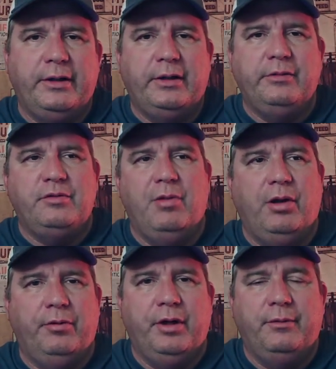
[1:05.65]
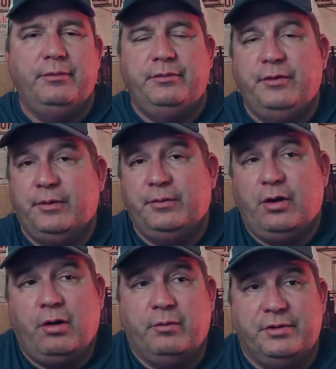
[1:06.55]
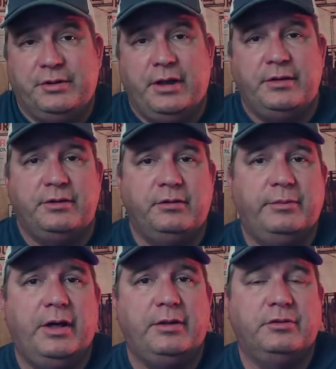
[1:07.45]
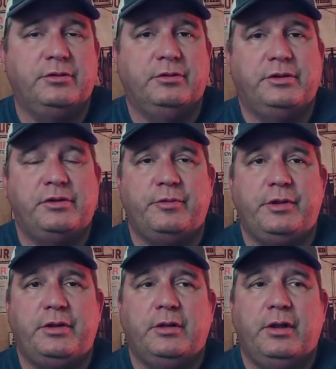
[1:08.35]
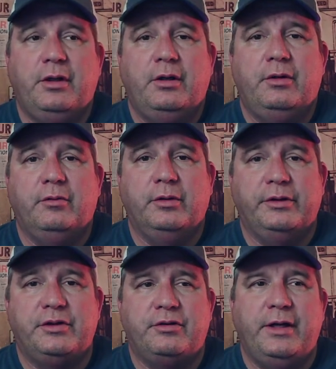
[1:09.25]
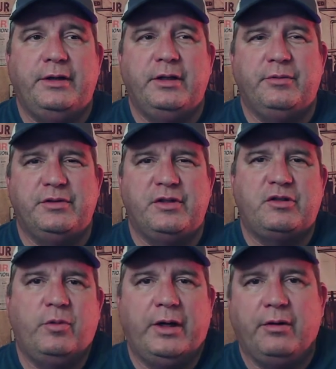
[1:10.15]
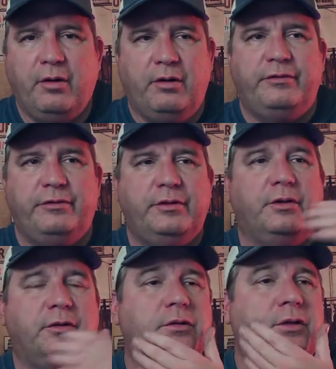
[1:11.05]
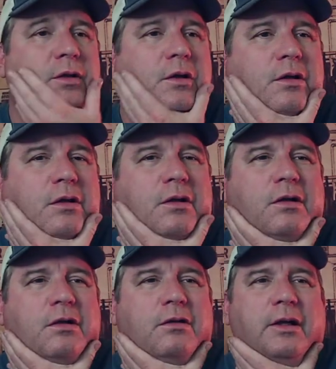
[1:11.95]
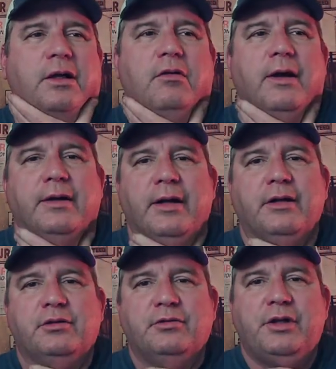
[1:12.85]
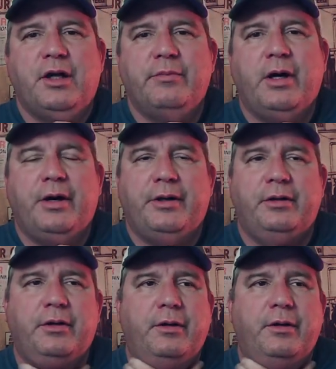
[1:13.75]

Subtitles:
It was blown up. The car was nice. The body was really sweet, really straight, and it was a squared off, like a Grand National type body.